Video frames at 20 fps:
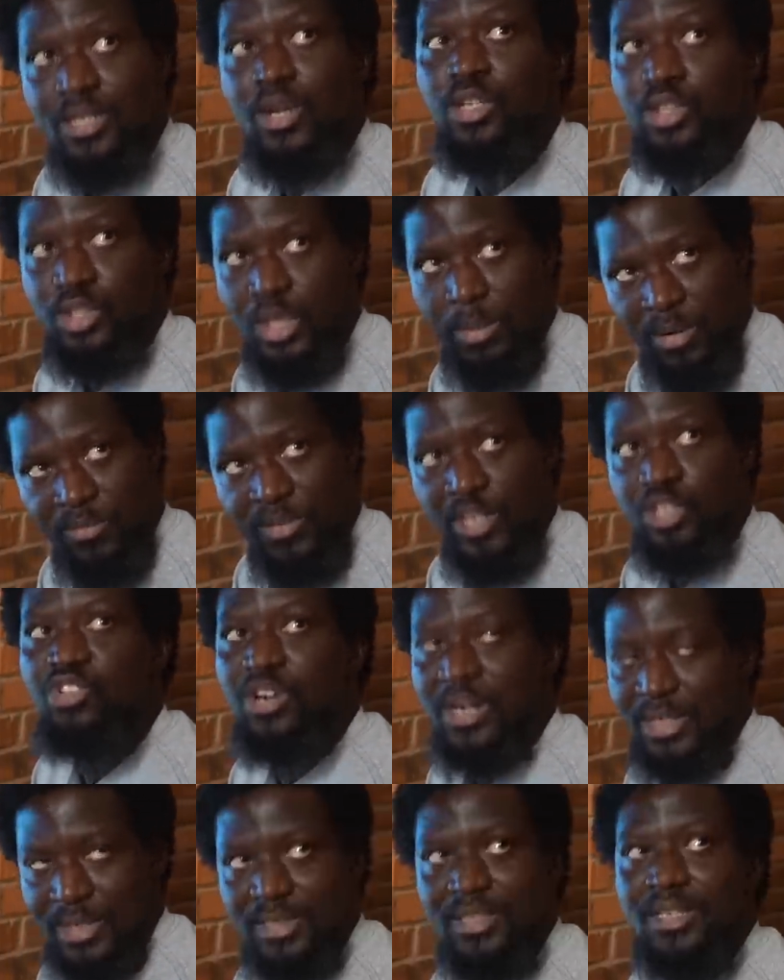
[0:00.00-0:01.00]
on top of the
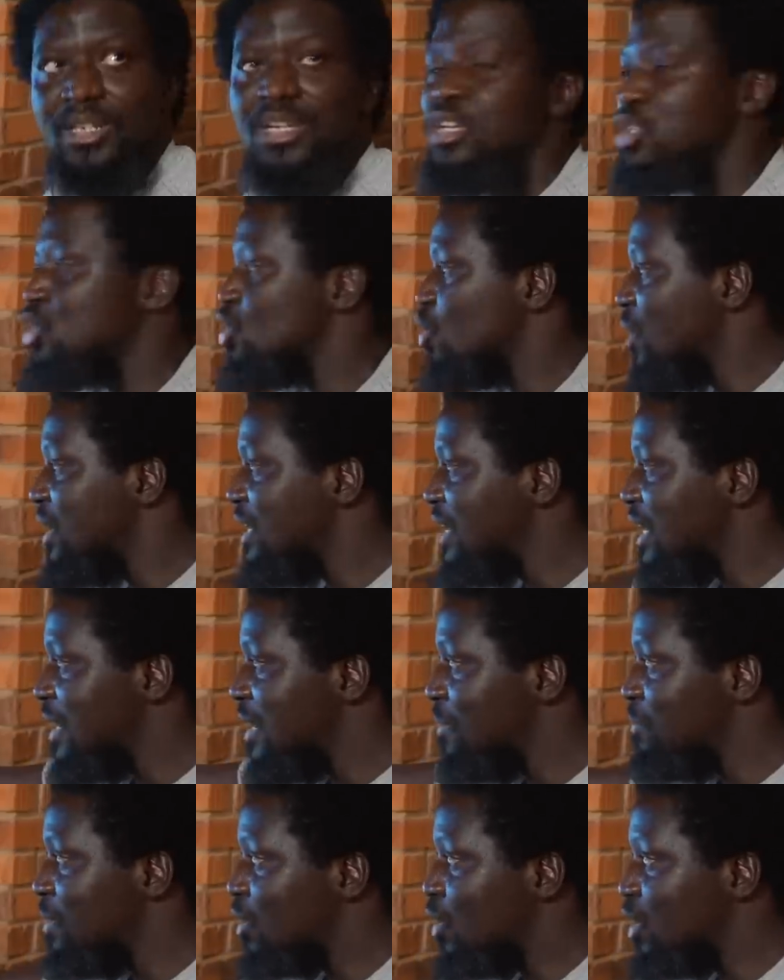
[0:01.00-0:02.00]
truck. So when
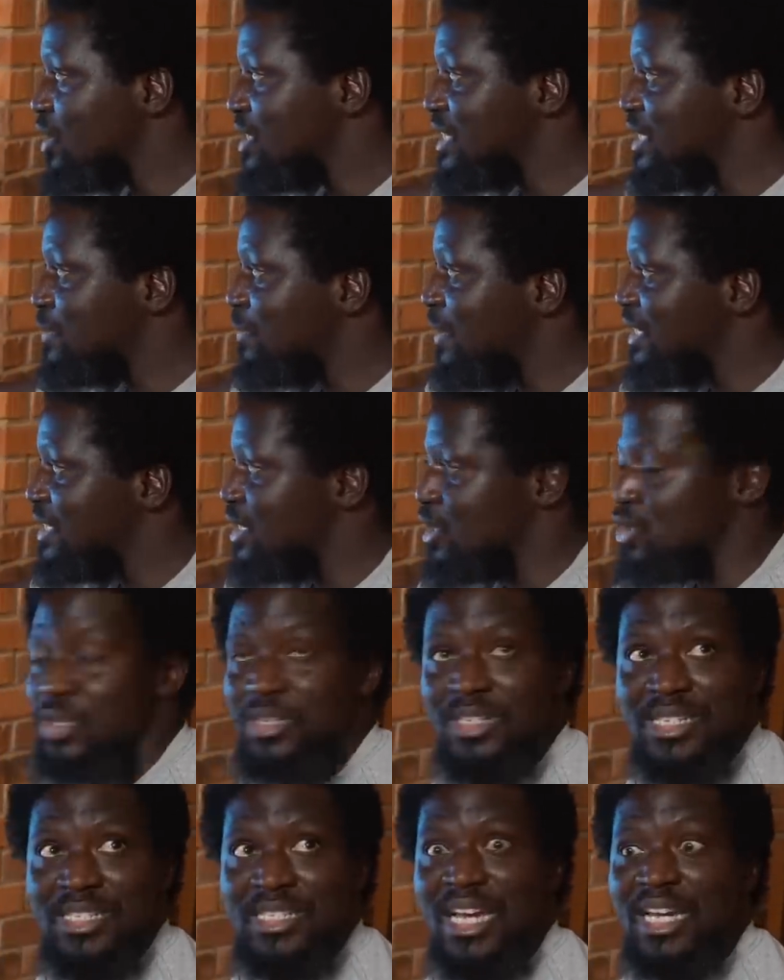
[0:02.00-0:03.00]
because this place is
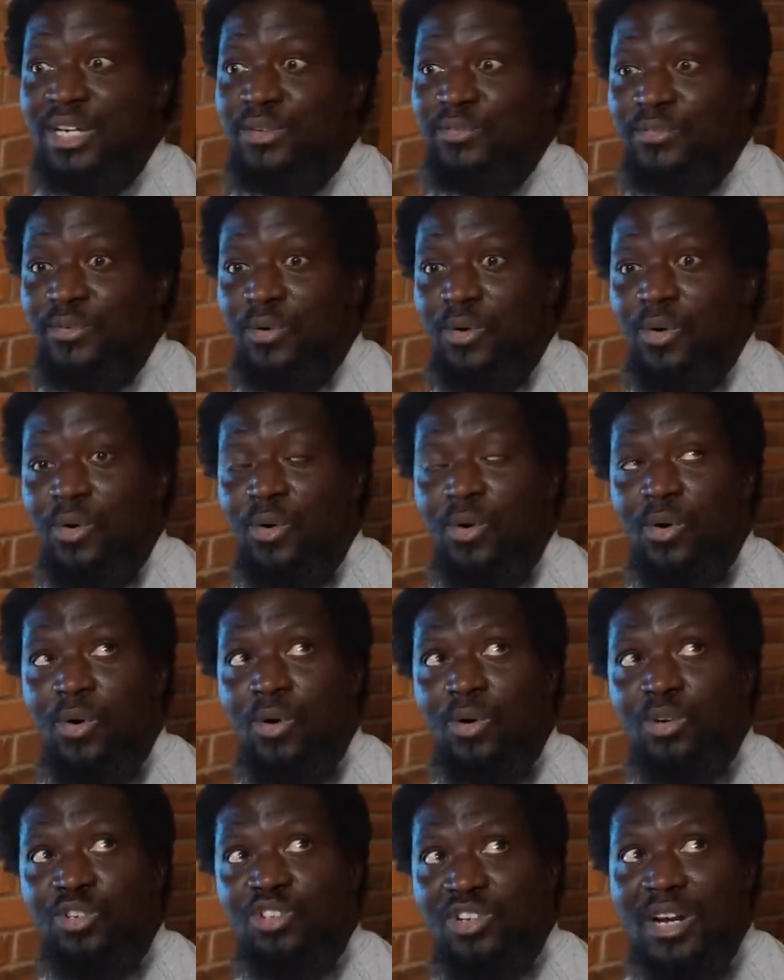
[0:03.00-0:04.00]
not designed
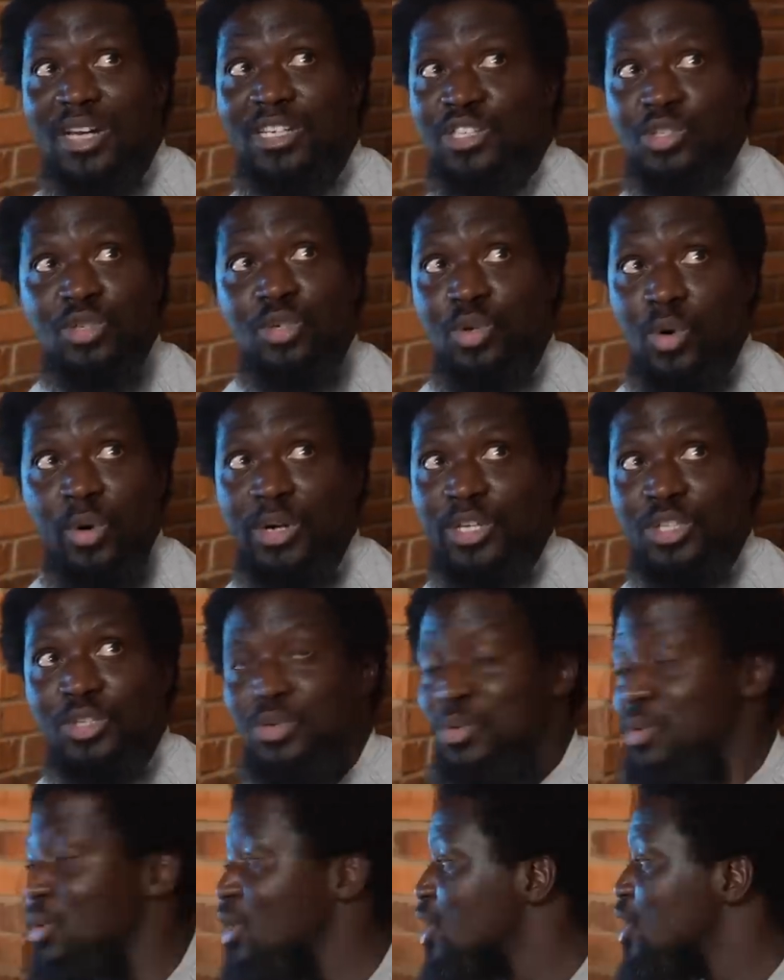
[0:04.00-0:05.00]
for trucks to go
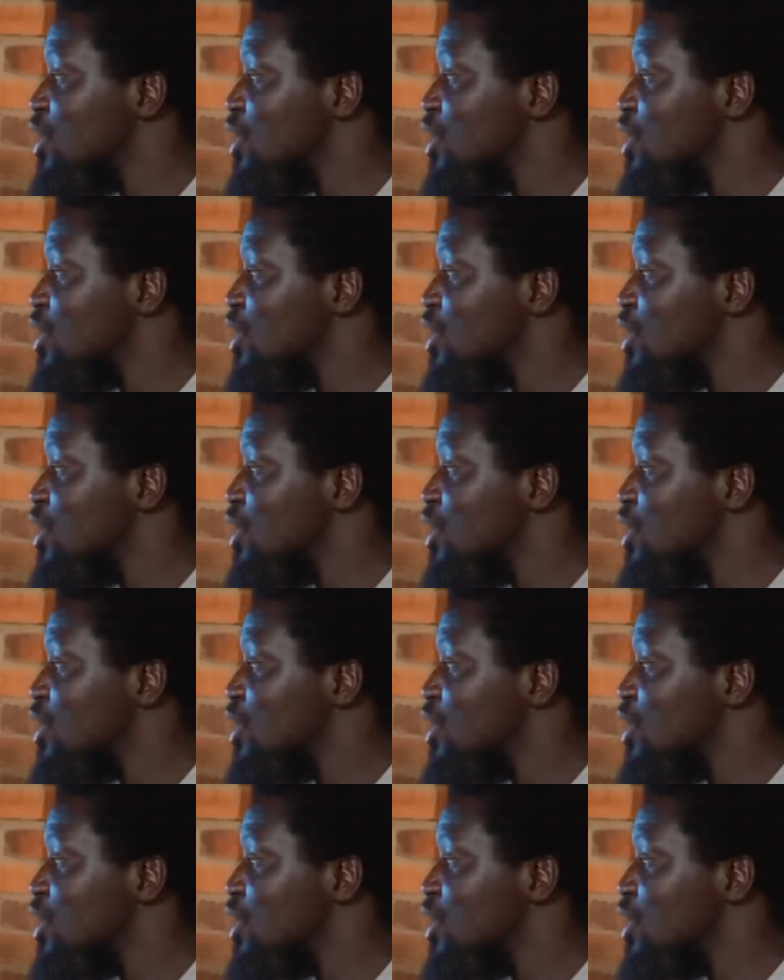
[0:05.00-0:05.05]
into.